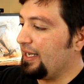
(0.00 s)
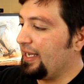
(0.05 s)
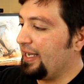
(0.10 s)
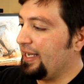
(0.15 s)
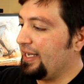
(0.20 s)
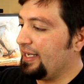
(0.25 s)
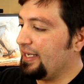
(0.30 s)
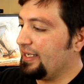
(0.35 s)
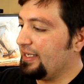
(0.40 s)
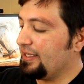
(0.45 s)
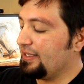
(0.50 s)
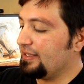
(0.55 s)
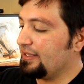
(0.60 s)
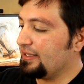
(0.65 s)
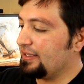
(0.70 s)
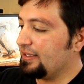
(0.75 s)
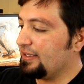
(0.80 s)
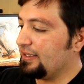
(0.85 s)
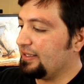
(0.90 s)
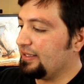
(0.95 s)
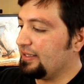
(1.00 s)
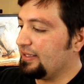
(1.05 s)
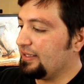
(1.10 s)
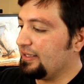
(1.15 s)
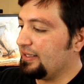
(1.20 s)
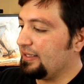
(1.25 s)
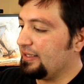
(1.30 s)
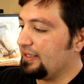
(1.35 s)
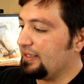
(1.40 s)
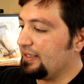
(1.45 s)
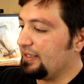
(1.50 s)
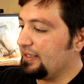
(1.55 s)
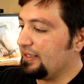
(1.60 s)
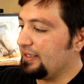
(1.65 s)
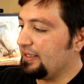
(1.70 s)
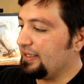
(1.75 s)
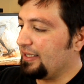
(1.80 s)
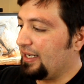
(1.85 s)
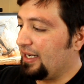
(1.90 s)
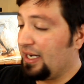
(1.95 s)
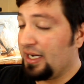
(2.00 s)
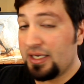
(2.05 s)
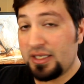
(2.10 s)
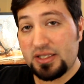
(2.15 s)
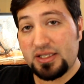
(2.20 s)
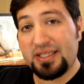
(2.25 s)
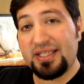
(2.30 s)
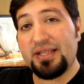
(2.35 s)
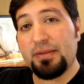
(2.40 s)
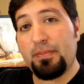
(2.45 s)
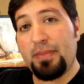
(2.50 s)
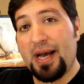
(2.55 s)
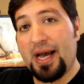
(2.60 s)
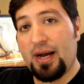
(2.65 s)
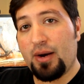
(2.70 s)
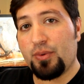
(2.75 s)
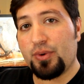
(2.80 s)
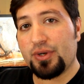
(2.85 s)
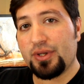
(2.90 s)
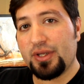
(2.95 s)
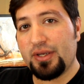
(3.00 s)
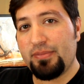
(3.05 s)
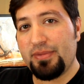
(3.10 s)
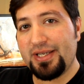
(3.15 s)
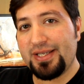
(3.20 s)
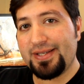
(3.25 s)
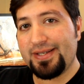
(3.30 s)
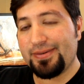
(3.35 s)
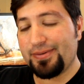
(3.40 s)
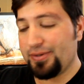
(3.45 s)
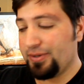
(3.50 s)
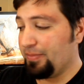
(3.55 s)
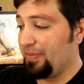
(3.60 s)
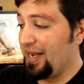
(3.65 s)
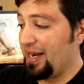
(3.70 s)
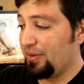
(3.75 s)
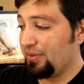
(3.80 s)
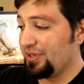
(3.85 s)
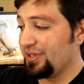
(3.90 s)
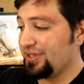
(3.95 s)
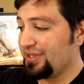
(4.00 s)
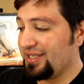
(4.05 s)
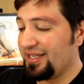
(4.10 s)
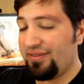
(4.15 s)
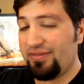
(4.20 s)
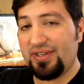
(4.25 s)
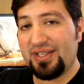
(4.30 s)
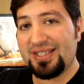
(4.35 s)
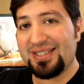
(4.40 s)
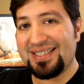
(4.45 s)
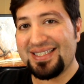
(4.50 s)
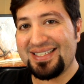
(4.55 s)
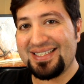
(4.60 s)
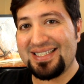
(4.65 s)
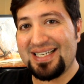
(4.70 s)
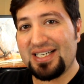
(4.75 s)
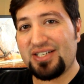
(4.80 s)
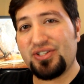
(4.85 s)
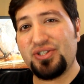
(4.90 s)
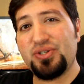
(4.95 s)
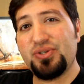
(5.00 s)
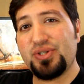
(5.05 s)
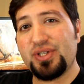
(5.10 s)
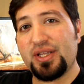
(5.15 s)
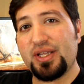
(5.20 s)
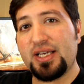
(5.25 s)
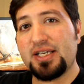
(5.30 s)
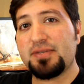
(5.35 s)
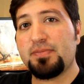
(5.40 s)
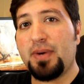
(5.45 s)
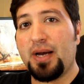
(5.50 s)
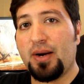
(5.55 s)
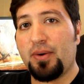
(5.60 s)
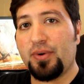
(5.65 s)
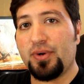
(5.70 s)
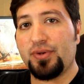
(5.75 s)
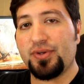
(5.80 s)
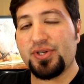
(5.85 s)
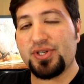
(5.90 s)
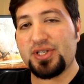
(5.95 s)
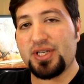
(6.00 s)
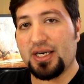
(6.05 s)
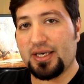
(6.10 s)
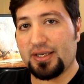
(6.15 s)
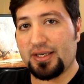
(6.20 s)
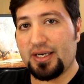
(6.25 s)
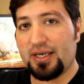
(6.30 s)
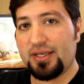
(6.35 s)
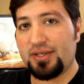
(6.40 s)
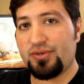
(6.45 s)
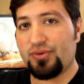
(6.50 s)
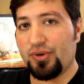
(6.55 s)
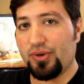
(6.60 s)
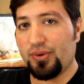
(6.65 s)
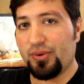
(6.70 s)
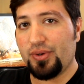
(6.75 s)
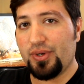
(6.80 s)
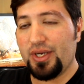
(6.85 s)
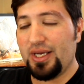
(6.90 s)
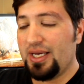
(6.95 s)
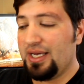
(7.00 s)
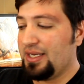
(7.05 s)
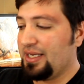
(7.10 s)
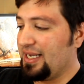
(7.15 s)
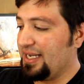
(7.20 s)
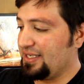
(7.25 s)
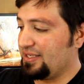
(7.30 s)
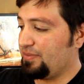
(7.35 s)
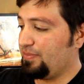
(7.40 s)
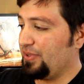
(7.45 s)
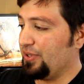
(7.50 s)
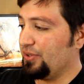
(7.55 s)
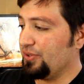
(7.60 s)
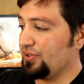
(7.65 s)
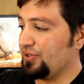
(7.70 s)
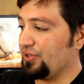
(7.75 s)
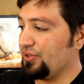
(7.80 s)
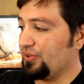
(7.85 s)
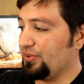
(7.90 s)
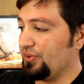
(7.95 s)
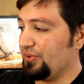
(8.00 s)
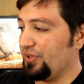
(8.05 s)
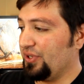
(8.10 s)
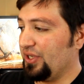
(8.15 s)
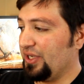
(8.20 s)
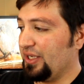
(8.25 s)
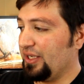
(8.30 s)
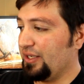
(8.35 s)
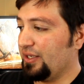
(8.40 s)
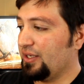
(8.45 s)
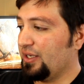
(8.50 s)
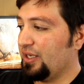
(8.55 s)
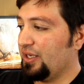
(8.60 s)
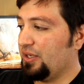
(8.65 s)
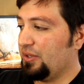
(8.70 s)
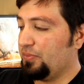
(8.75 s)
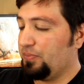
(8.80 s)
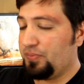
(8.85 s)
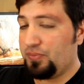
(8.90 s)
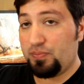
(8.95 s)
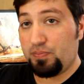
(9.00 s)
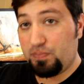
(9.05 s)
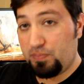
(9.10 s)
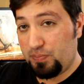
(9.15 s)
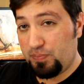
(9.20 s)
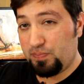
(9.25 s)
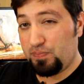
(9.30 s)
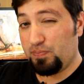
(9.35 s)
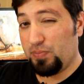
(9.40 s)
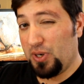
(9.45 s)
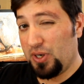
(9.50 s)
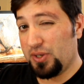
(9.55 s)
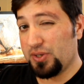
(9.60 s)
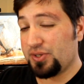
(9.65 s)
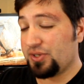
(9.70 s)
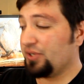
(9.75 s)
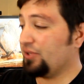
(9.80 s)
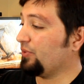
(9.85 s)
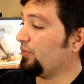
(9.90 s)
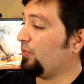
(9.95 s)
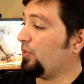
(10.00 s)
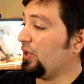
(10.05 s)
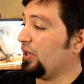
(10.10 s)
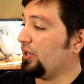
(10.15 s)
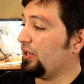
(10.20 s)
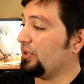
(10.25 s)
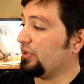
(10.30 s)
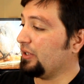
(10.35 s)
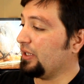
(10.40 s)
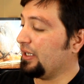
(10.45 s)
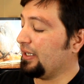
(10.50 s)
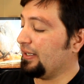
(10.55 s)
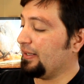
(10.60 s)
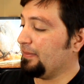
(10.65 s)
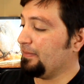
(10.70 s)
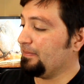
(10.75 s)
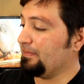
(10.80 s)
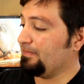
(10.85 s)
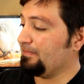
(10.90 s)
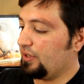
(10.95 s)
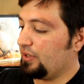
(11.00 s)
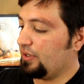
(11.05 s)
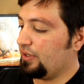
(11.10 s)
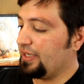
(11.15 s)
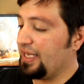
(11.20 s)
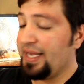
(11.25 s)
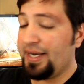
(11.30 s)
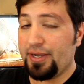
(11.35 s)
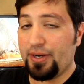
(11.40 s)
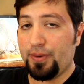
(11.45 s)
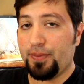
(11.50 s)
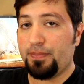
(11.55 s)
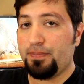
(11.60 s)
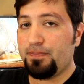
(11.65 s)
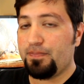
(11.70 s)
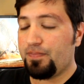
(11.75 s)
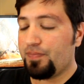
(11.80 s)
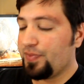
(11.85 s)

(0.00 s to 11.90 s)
And honestly, the power limit or the power savings, it's actually using less power on the stock Nitro as opposed to the balls to the wall Nano.